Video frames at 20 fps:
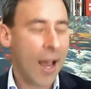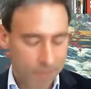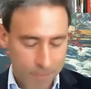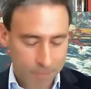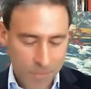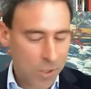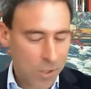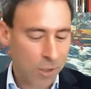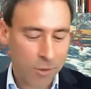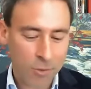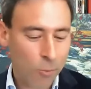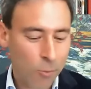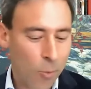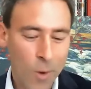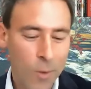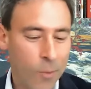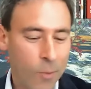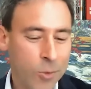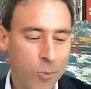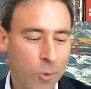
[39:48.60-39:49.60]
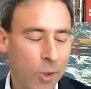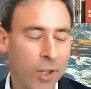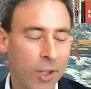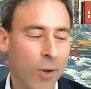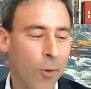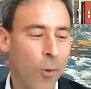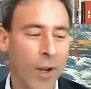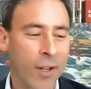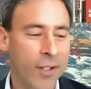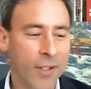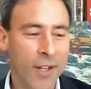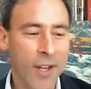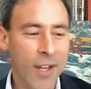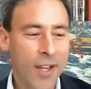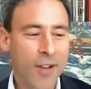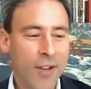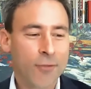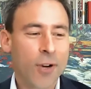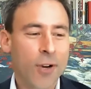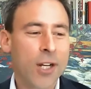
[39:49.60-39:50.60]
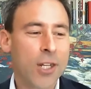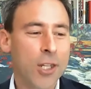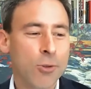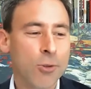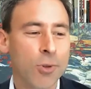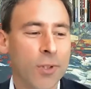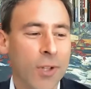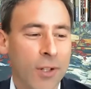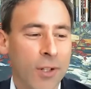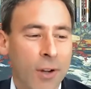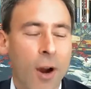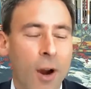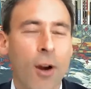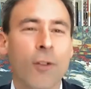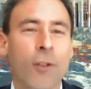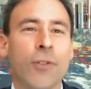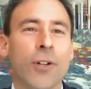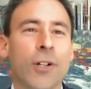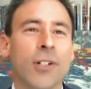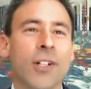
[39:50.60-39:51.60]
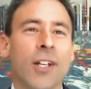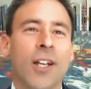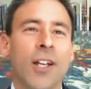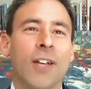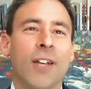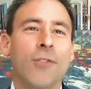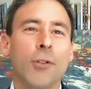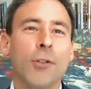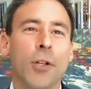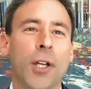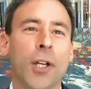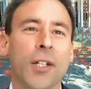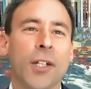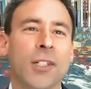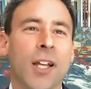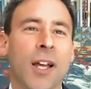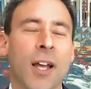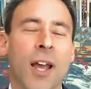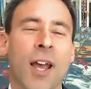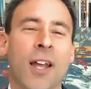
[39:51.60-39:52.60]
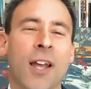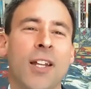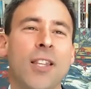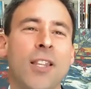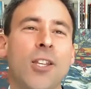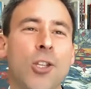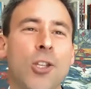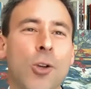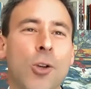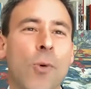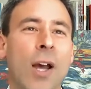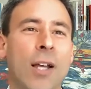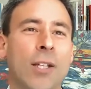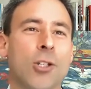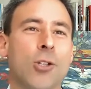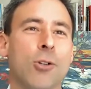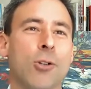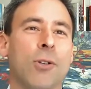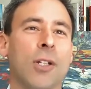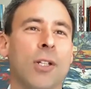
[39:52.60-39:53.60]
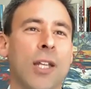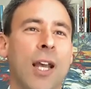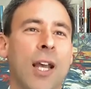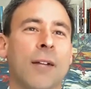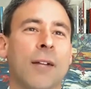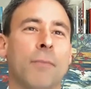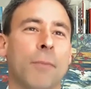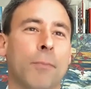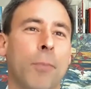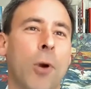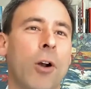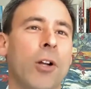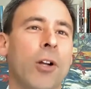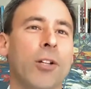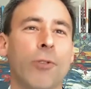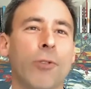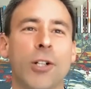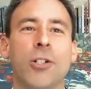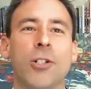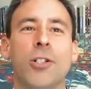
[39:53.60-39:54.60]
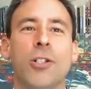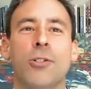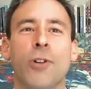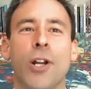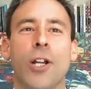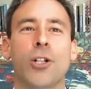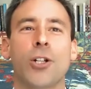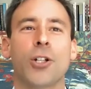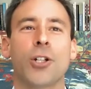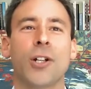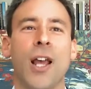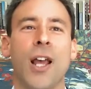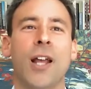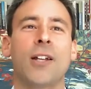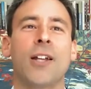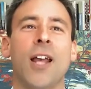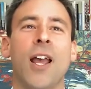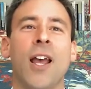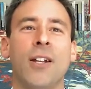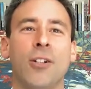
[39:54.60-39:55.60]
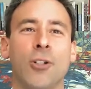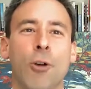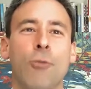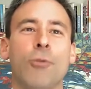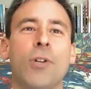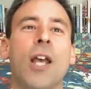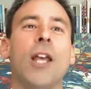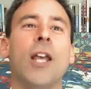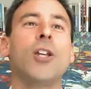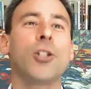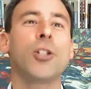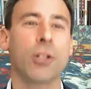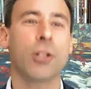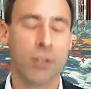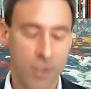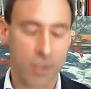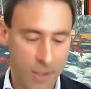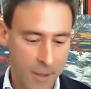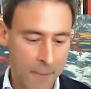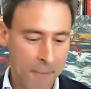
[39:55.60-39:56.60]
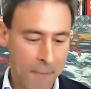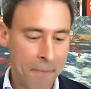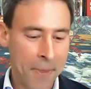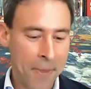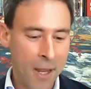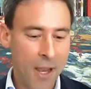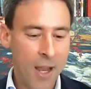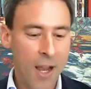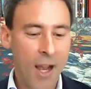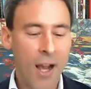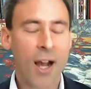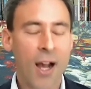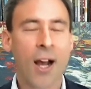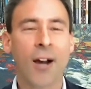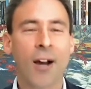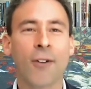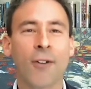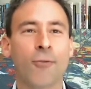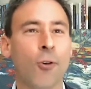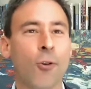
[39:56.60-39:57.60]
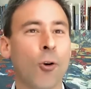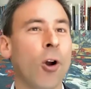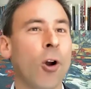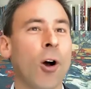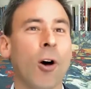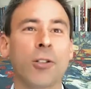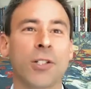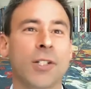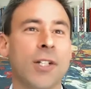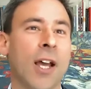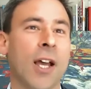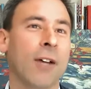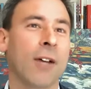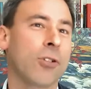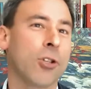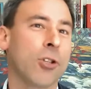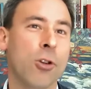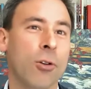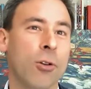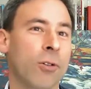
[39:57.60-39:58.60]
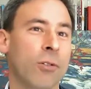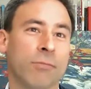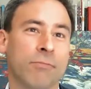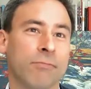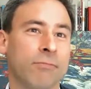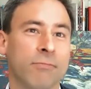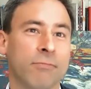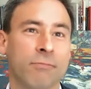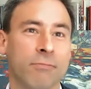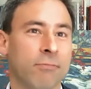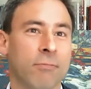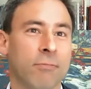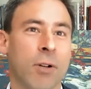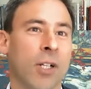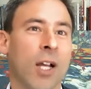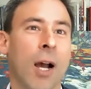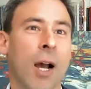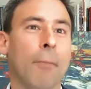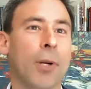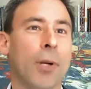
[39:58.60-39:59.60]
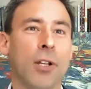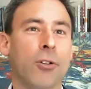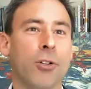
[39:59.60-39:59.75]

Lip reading: It was really quite funny. Harvard, if you look at, and in the US, you can get party registration and donations for all staff in your company or